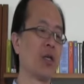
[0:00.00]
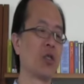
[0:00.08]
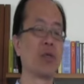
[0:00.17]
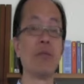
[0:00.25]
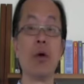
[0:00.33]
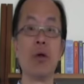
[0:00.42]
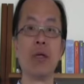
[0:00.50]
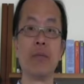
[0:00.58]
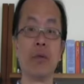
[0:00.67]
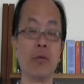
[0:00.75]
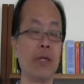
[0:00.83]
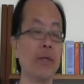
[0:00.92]
smaller
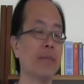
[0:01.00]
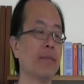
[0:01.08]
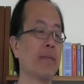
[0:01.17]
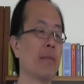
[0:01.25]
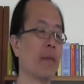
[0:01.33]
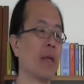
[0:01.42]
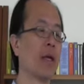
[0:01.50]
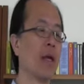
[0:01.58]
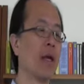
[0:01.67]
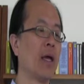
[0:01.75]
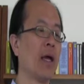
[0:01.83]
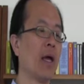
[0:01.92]
building
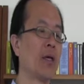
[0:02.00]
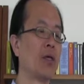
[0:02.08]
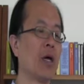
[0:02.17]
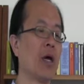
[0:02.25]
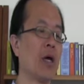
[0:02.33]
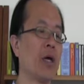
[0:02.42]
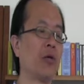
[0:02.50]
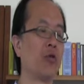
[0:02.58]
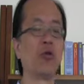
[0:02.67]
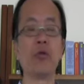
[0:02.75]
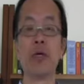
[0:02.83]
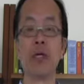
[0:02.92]
and
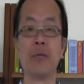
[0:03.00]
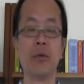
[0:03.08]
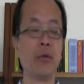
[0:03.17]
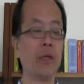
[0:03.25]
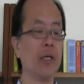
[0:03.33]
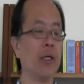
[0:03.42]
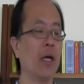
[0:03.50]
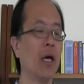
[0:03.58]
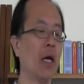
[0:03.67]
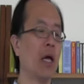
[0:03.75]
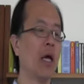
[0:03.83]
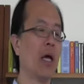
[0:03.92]
shorter building,
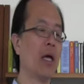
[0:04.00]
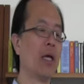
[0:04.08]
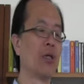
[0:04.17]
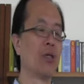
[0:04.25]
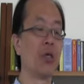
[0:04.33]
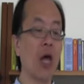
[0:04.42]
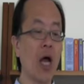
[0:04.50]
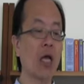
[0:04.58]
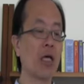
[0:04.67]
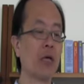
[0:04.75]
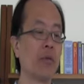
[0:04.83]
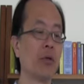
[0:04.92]

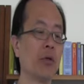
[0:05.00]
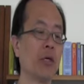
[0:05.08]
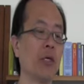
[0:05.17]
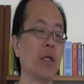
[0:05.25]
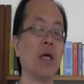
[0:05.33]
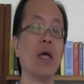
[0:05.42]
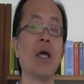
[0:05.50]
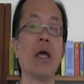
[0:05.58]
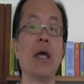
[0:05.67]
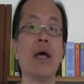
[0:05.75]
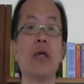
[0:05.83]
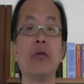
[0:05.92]
younger building,
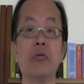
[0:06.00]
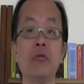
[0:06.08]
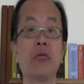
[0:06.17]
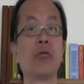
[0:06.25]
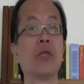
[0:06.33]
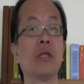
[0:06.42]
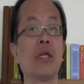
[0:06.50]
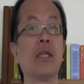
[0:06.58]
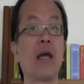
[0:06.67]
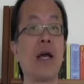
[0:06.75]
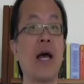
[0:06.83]
and usually they